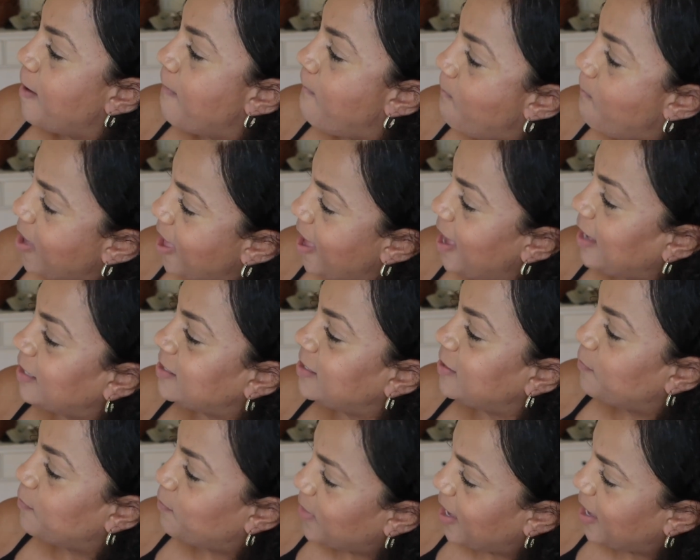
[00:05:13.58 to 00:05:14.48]

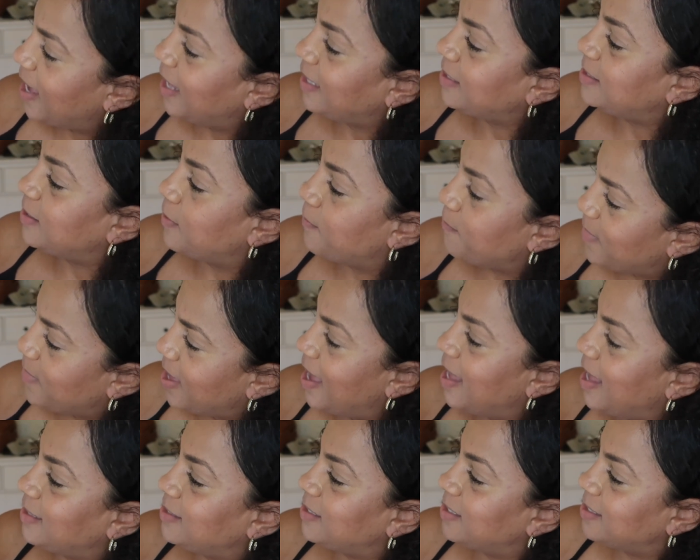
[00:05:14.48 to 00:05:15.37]
Met, met,
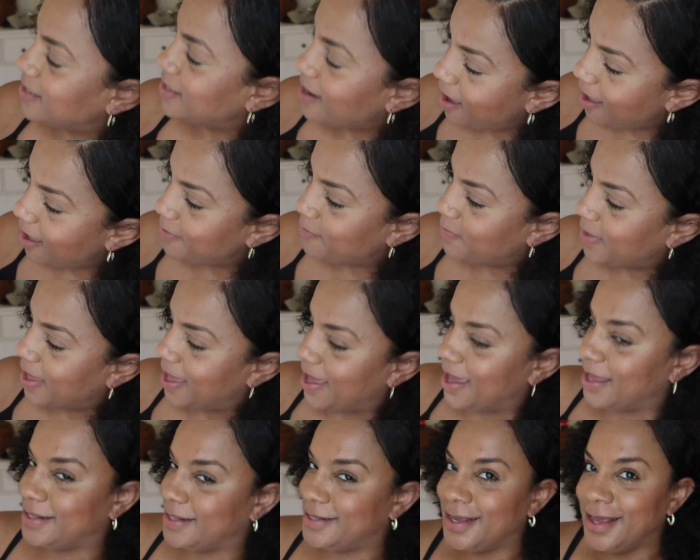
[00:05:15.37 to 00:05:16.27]
met, not
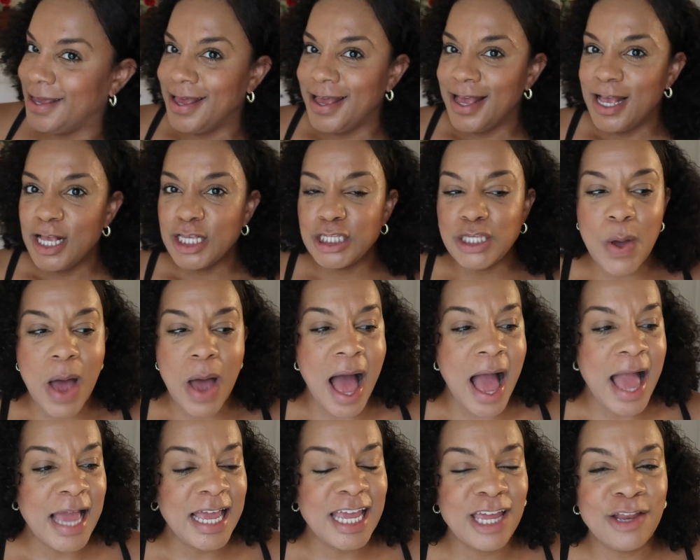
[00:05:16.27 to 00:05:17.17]
met. So
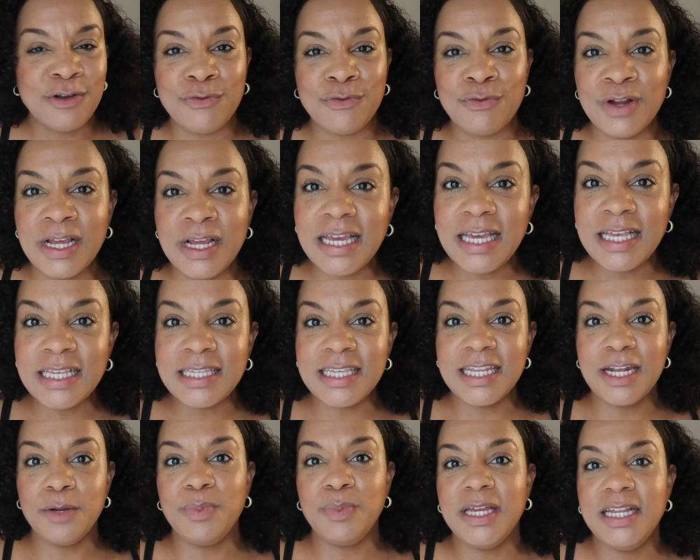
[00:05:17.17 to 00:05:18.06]
I can
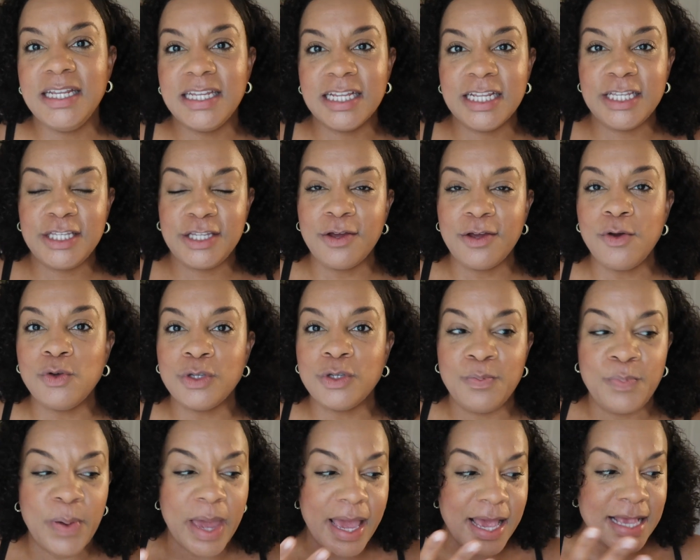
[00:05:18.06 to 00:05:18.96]
reasonably deduce
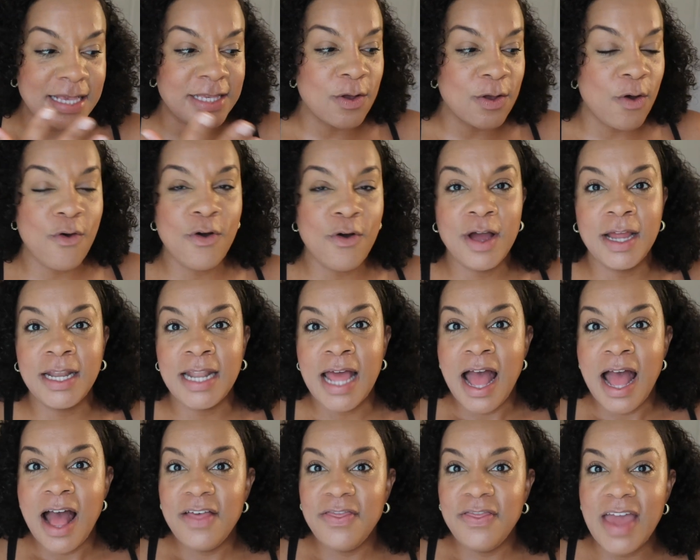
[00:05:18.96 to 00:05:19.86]
based on
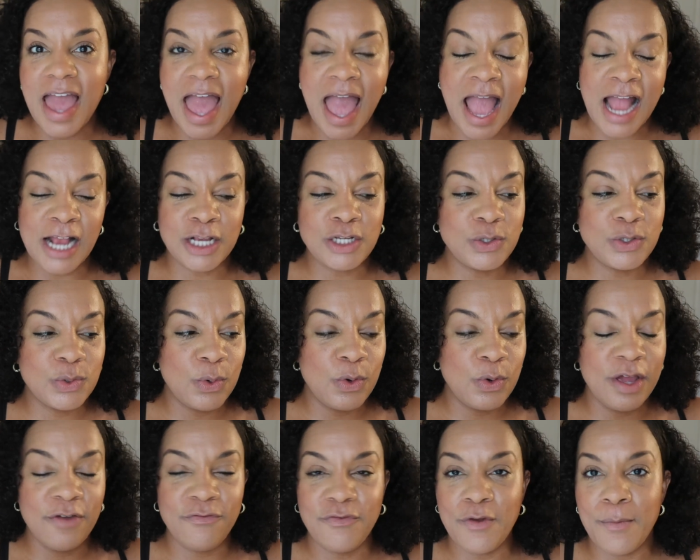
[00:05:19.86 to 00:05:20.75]
the actual
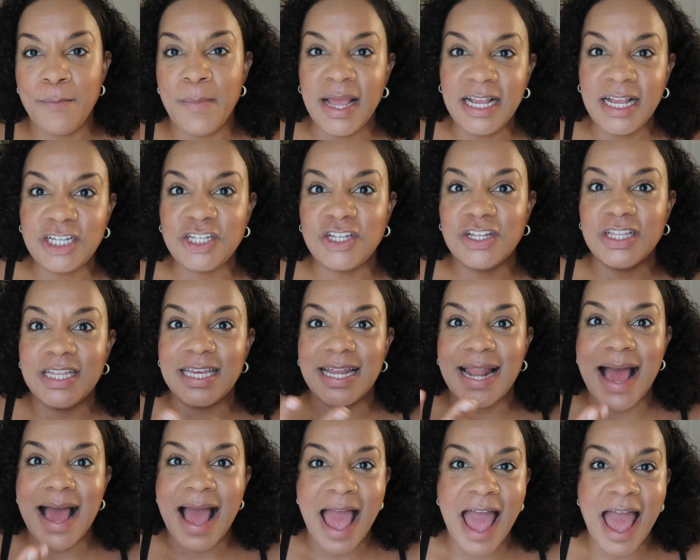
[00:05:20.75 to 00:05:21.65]
information that
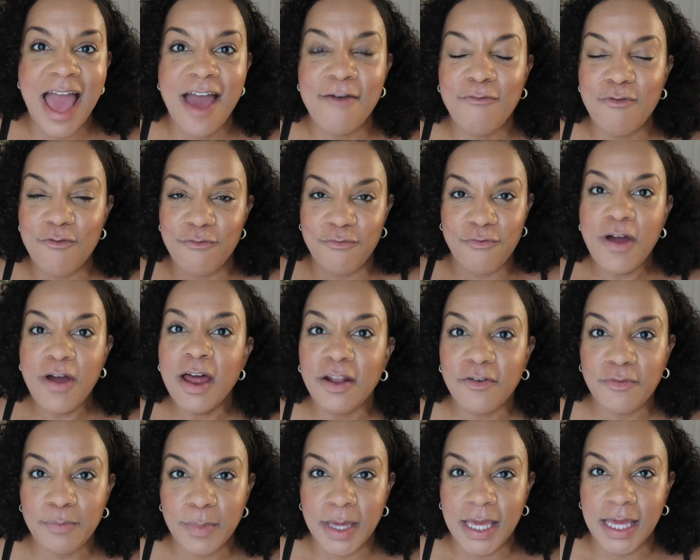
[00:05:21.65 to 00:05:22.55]
I have in front
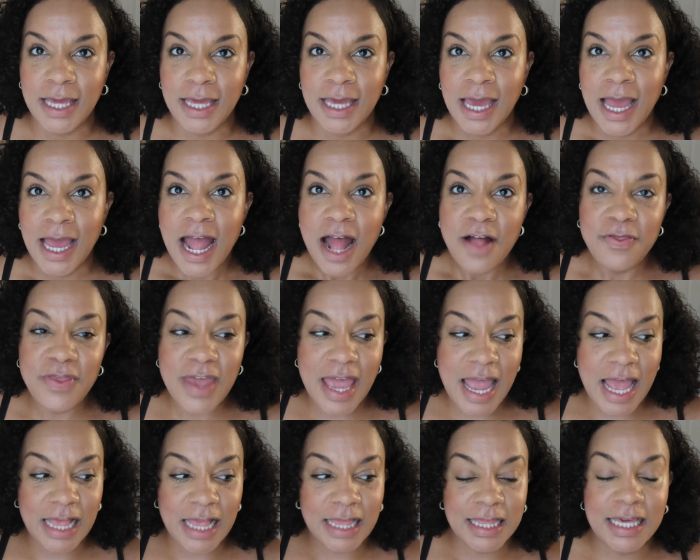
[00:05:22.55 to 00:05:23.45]
of me
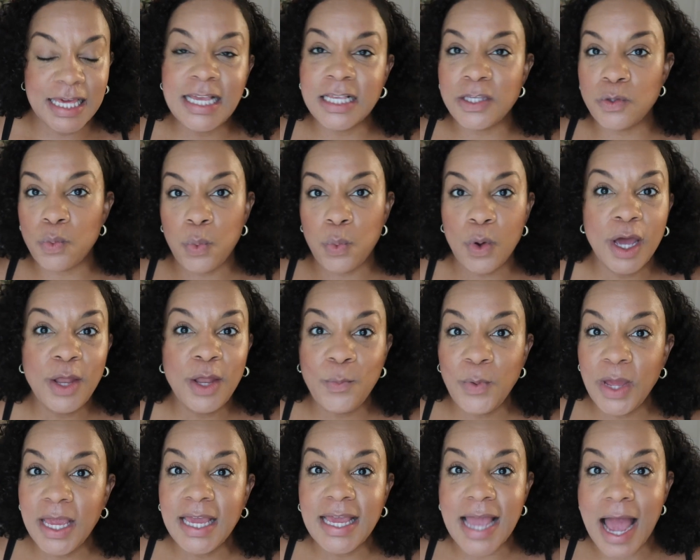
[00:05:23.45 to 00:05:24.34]
that at least 1
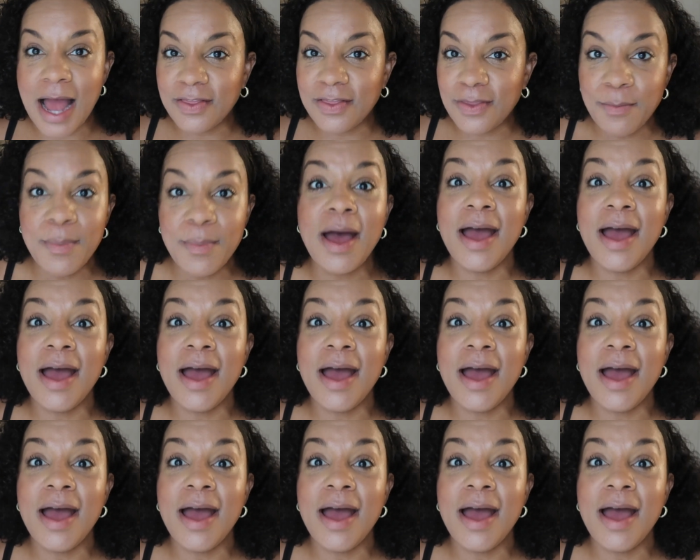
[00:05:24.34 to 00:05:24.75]
week out the